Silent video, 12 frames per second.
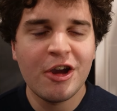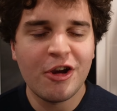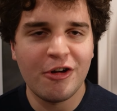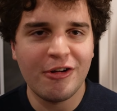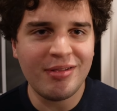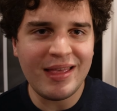
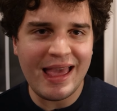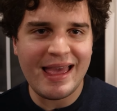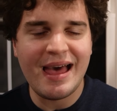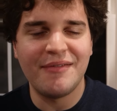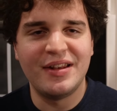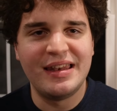Currently, I
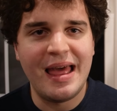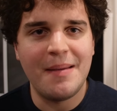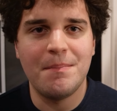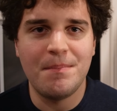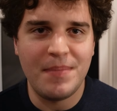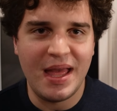have
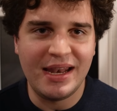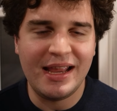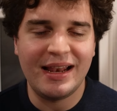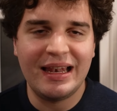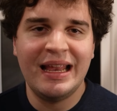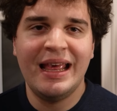Annette
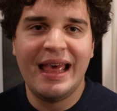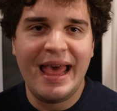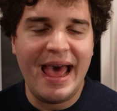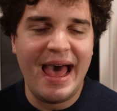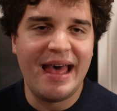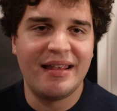Bening
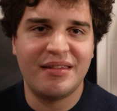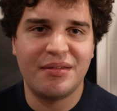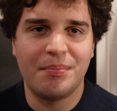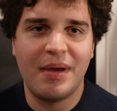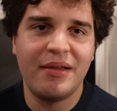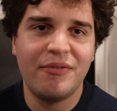
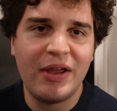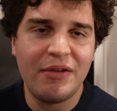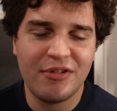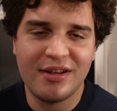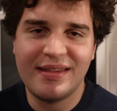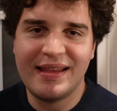as my
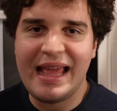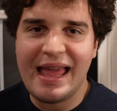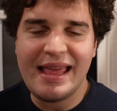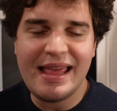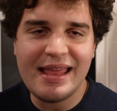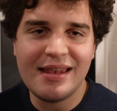favorite to
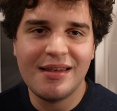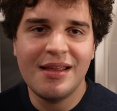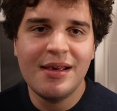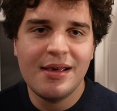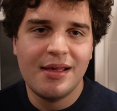get in.